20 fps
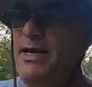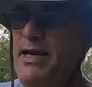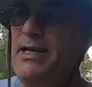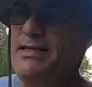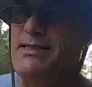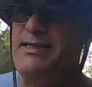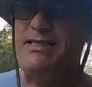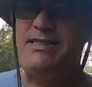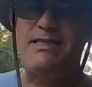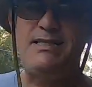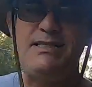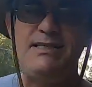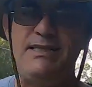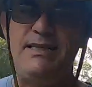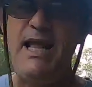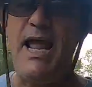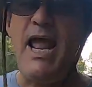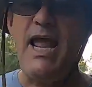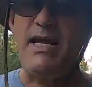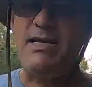It
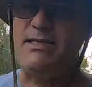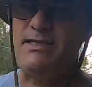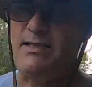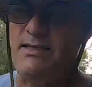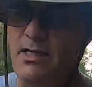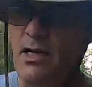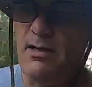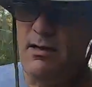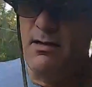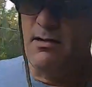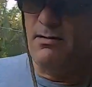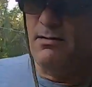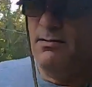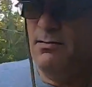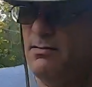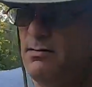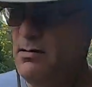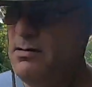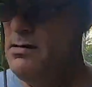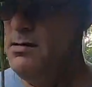stinks.
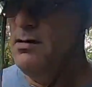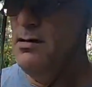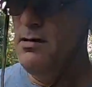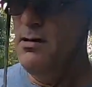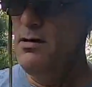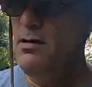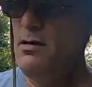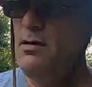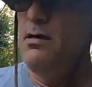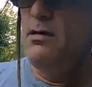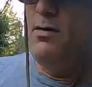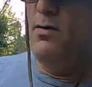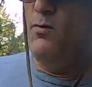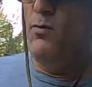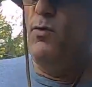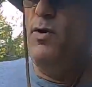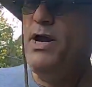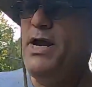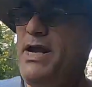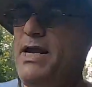
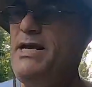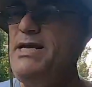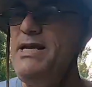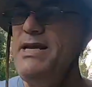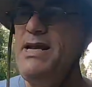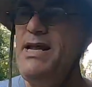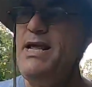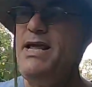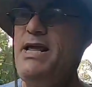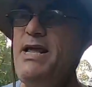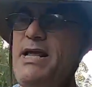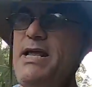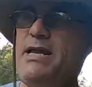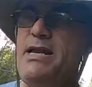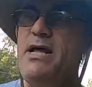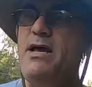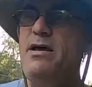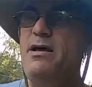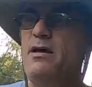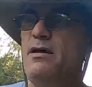We
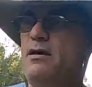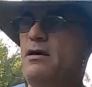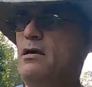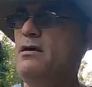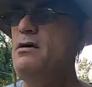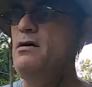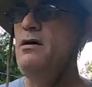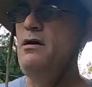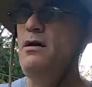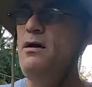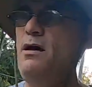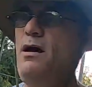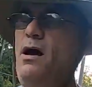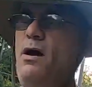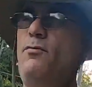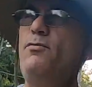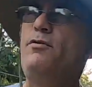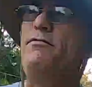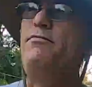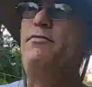need
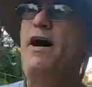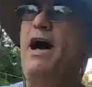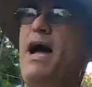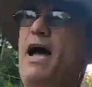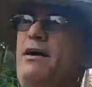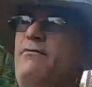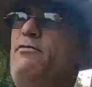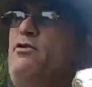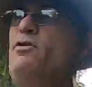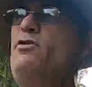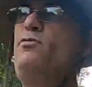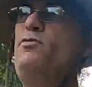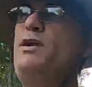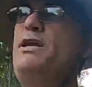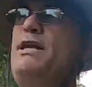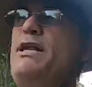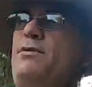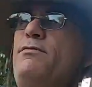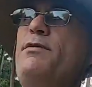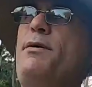a revival.
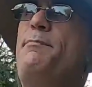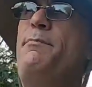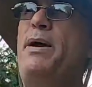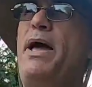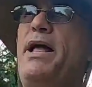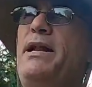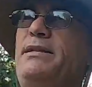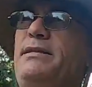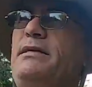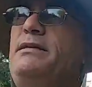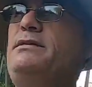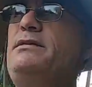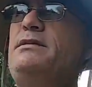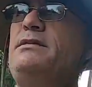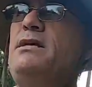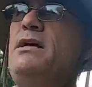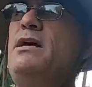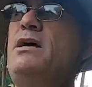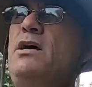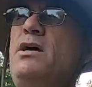We need
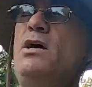repentance.